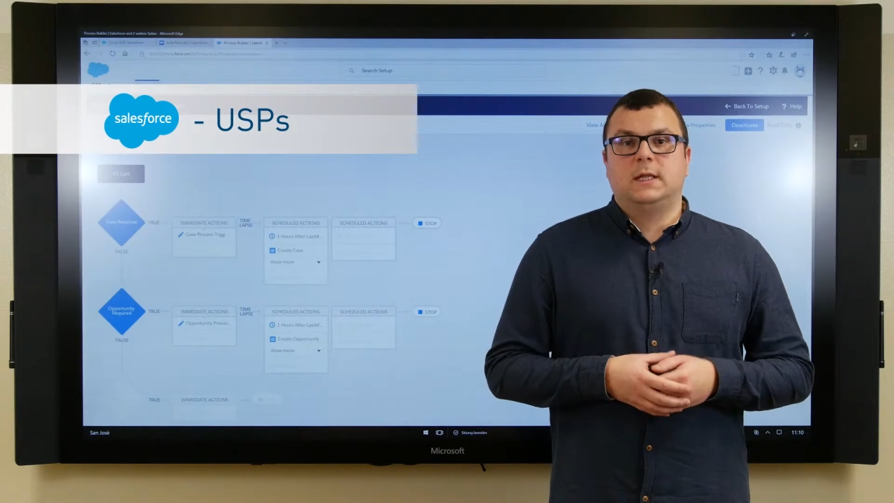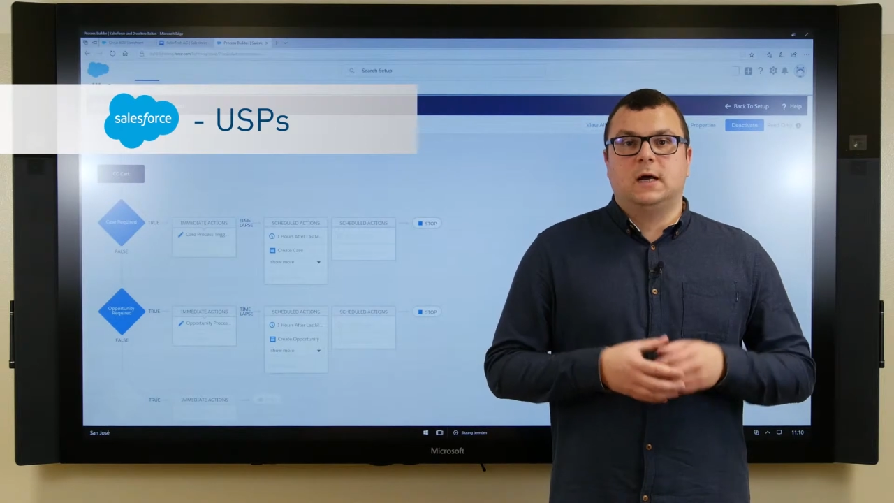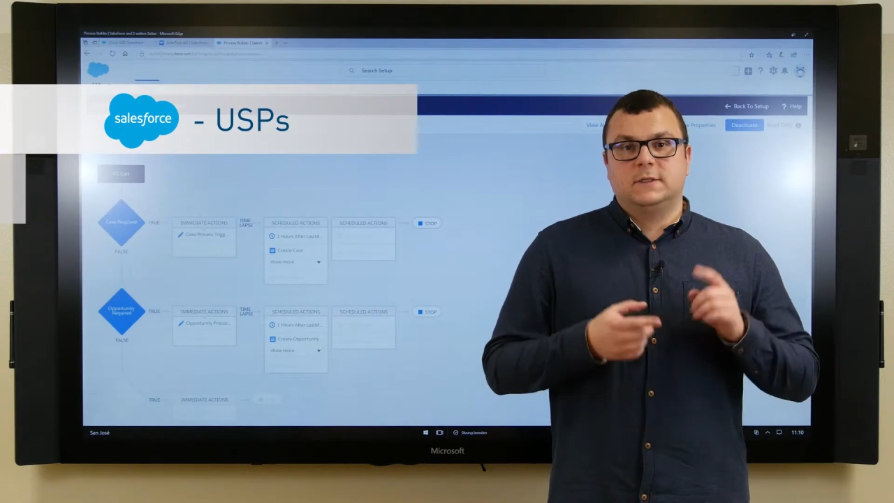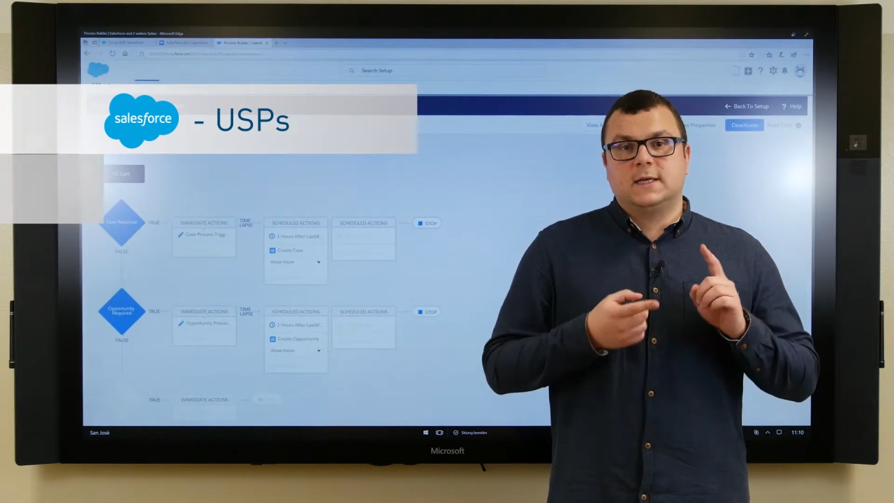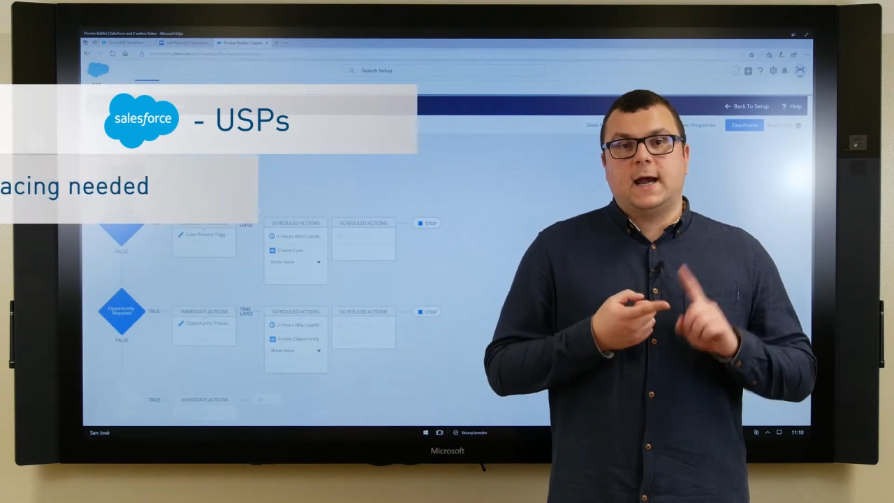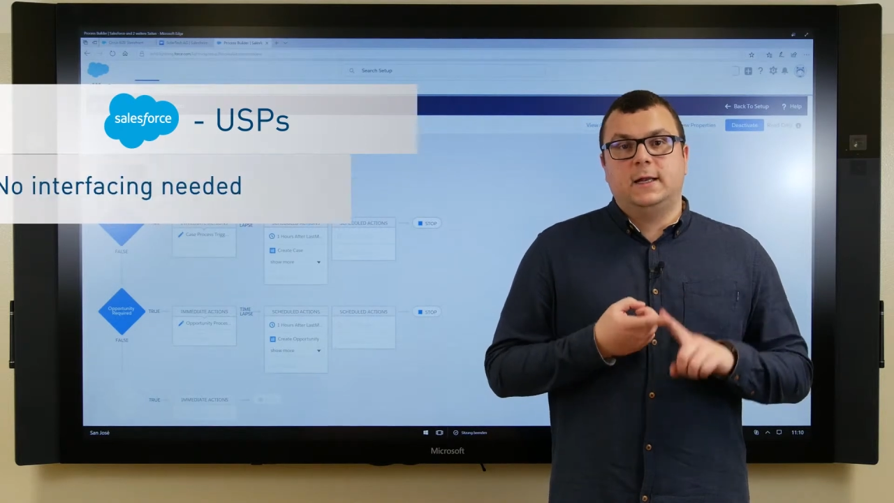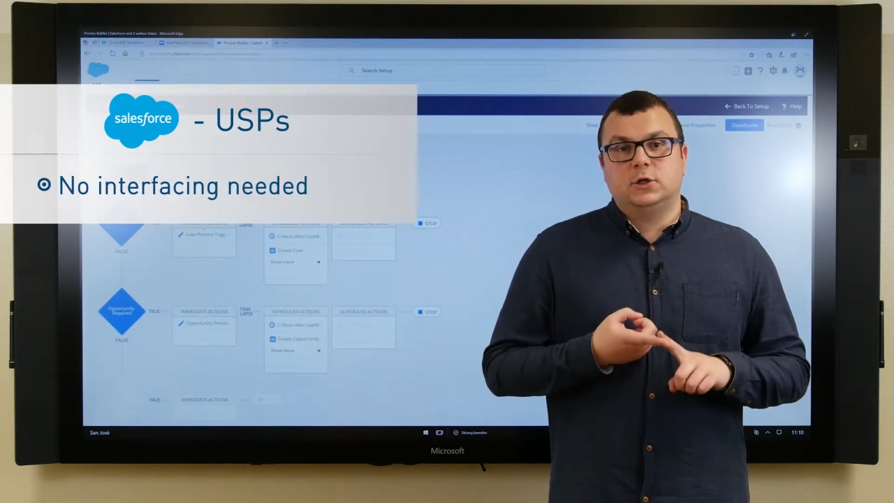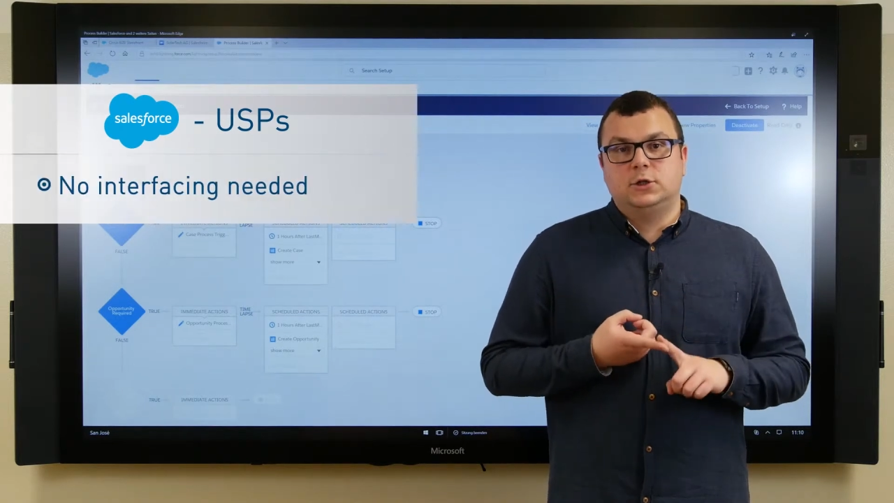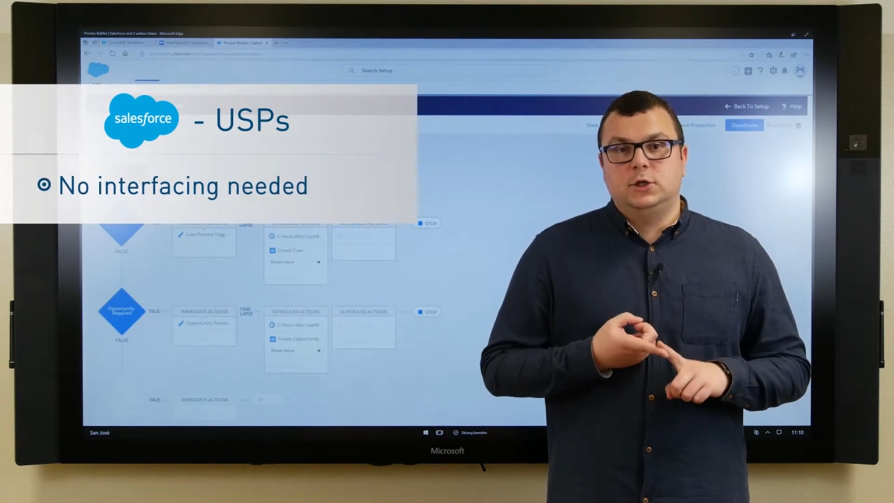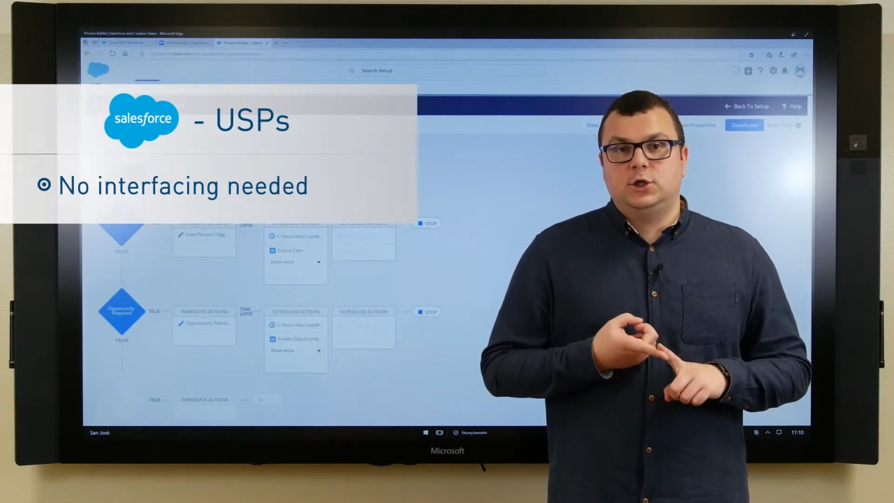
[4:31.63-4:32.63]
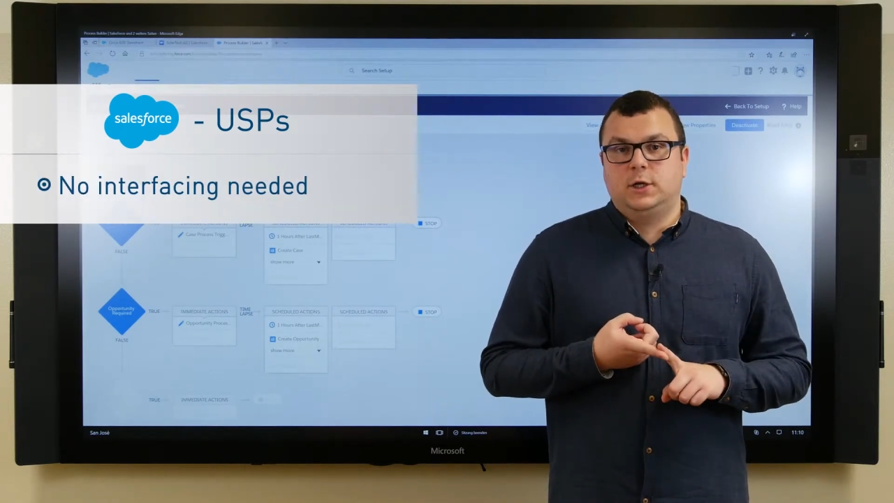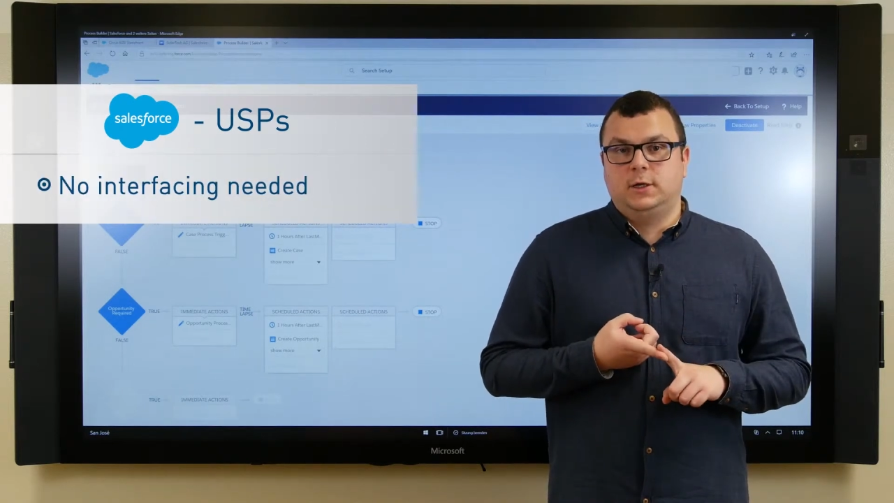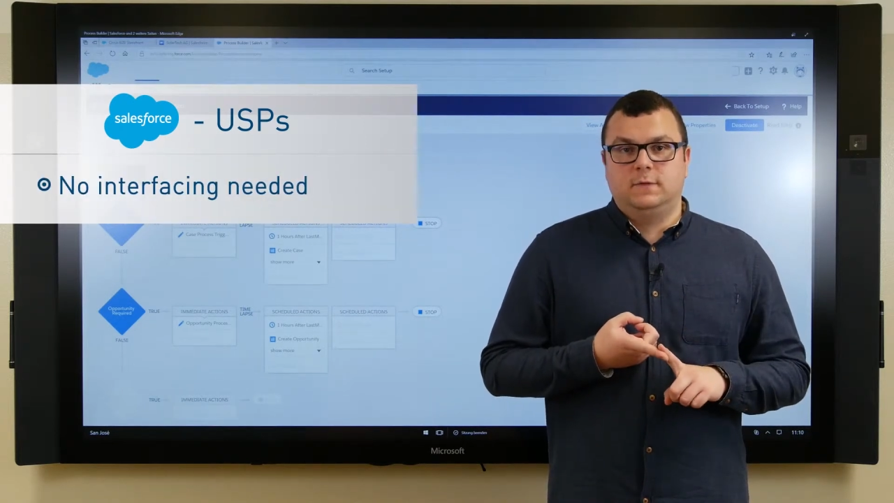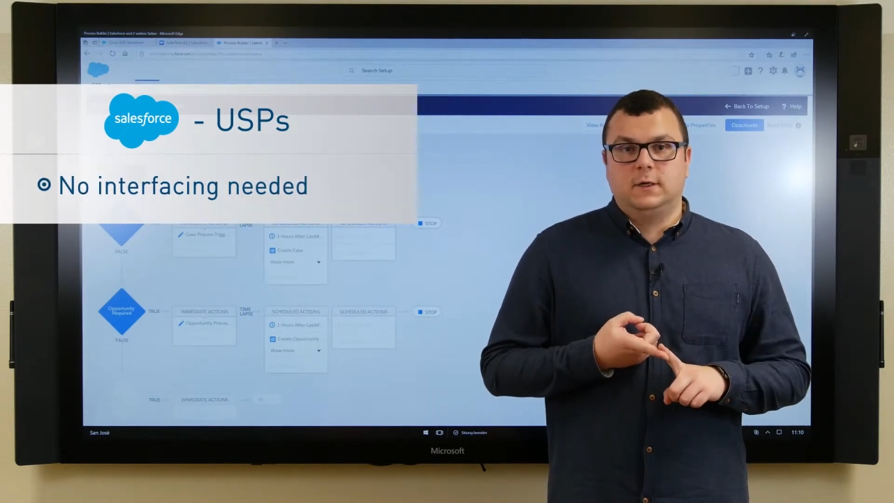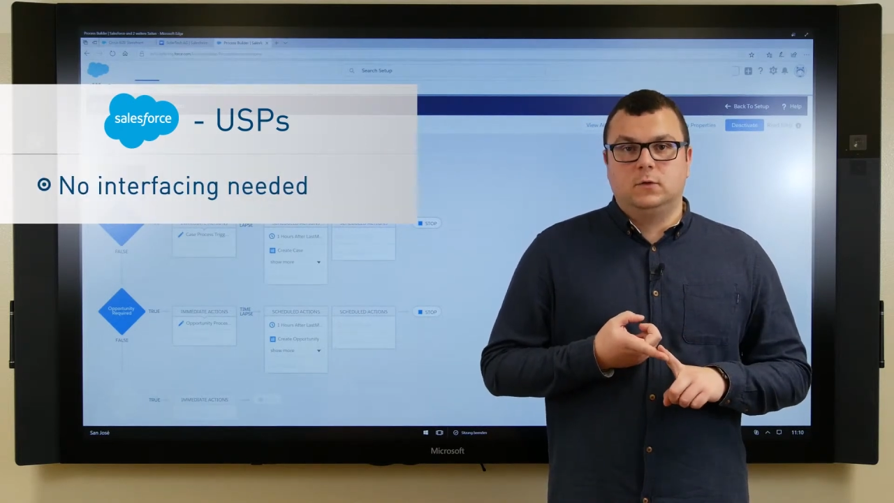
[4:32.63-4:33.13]
no interface
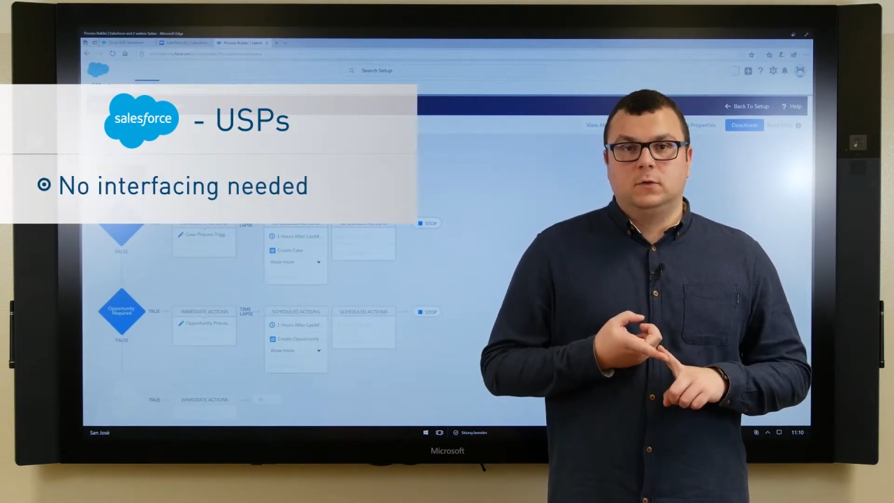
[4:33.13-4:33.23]
development.